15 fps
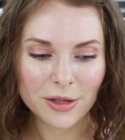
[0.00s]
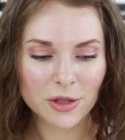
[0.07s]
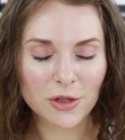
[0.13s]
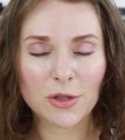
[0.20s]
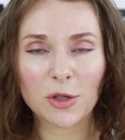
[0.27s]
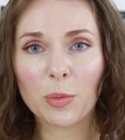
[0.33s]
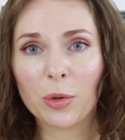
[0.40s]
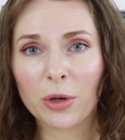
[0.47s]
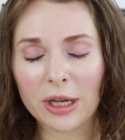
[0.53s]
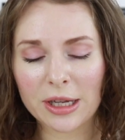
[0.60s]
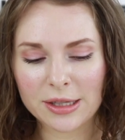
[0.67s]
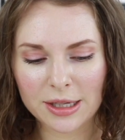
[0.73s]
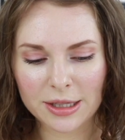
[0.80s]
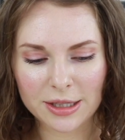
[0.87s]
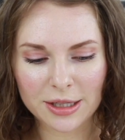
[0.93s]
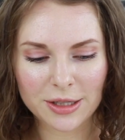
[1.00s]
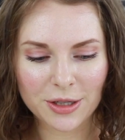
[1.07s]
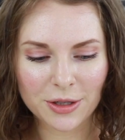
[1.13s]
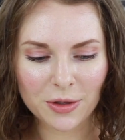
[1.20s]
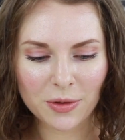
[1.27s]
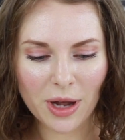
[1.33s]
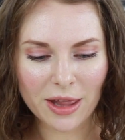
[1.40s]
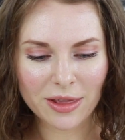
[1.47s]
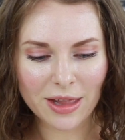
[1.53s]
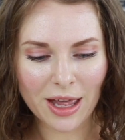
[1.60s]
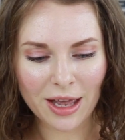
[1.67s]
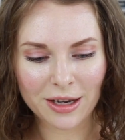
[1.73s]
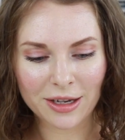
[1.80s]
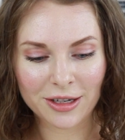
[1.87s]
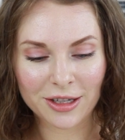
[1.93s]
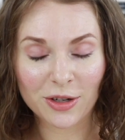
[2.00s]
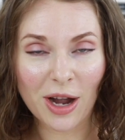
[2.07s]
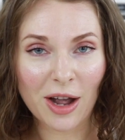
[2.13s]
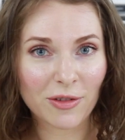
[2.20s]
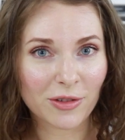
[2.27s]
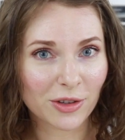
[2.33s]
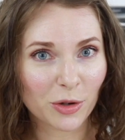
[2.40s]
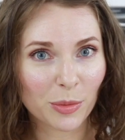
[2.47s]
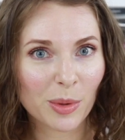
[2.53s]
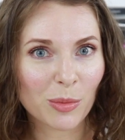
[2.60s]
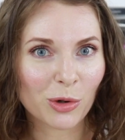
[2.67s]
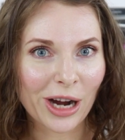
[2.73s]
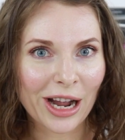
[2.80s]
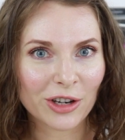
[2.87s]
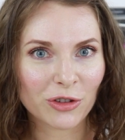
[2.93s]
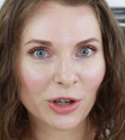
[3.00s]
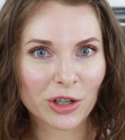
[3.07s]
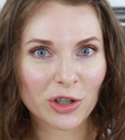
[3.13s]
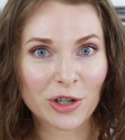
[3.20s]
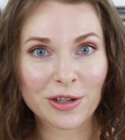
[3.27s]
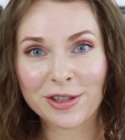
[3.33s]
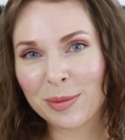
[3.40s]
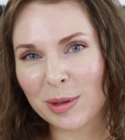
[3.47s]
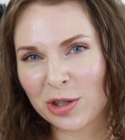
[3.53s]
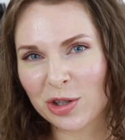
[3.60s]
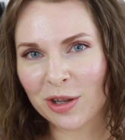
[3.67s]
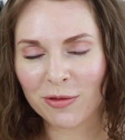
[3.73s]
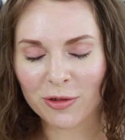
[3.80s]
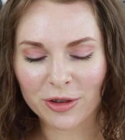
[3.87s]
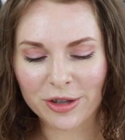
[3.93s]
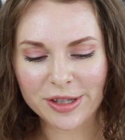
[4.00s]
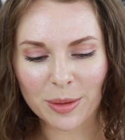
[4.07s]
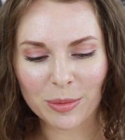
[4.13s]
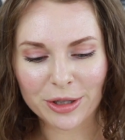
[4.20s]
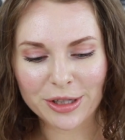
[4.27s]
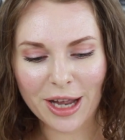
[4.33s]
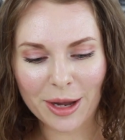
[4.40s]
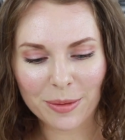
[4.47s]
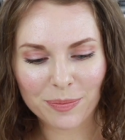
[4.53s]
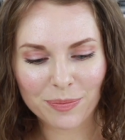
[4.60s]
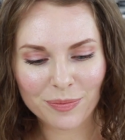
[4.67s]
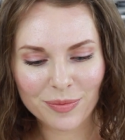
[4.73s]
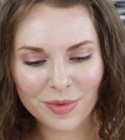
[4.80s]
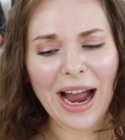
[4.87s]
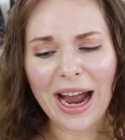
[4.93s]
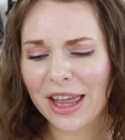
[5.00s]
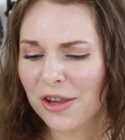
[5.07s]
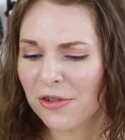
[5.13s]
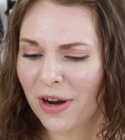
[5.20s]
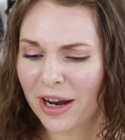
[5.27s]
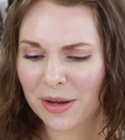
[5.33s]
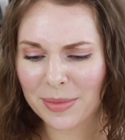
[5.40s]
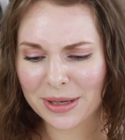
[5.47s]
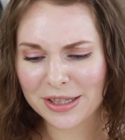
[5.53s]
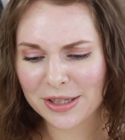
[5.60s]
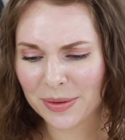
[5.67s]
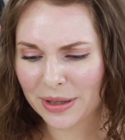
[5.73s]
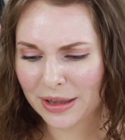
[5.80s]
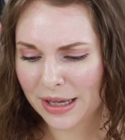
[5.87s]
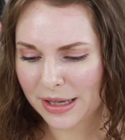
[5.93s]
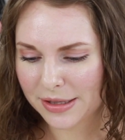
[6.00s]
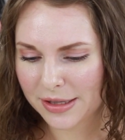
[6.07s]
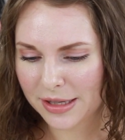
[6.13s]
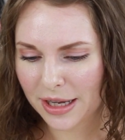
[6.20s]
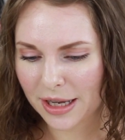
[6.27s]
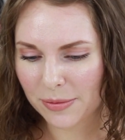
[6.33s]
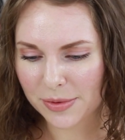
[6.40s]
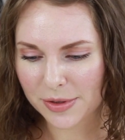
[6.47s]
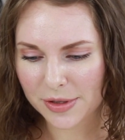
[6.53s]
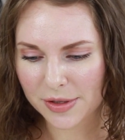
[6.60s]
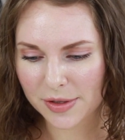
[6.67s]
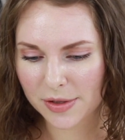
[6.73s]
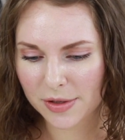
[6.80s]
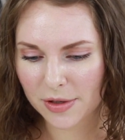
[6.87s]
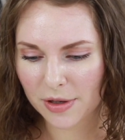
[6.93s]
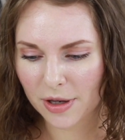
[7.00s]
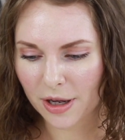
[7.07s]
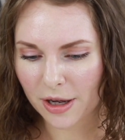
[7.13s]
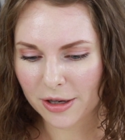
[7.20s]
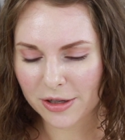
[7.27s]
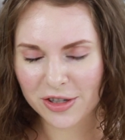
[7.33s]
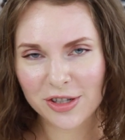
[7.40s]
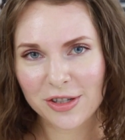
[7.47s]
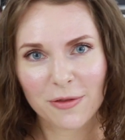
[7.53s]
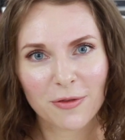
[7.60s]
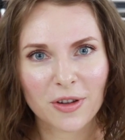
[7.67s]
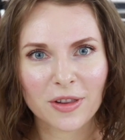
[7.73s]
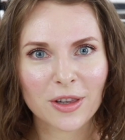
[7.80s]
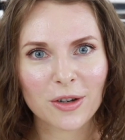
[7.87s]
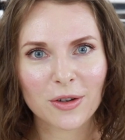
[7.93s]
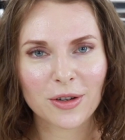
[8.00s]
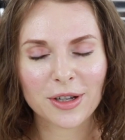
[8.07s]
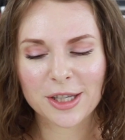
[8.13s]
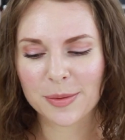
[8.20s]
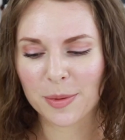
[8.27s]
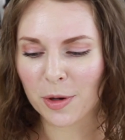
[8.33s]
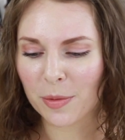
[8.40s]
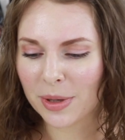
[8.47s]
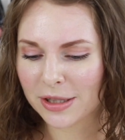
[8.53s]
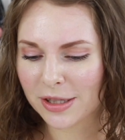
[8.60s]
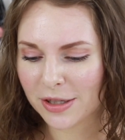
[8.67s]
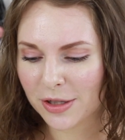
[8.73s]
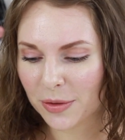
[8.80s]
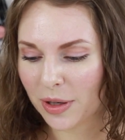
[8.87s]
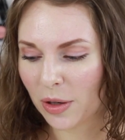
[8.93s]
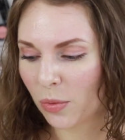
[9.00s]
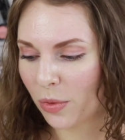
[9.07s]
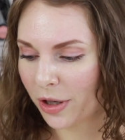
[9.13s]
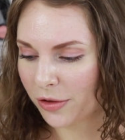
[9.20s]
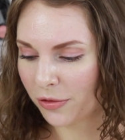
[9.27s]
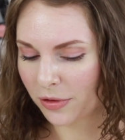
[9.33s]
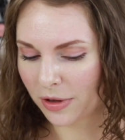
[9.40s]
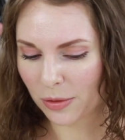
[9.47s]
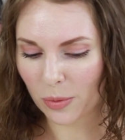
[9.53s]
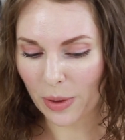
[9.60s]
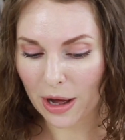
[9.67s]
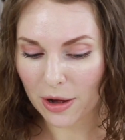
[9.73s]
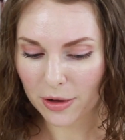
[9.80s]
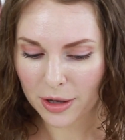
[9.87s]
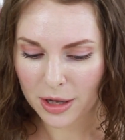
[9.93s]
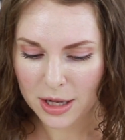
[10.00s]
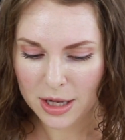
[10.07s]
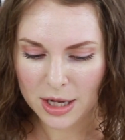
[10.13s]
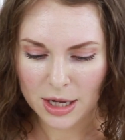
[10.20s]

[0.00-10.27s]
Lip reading: Super easy to do, and then you have a little bit more hydration, especially for the summertime. I highly recommend doing this. It was just a fun little experiment to do, and it worked really well.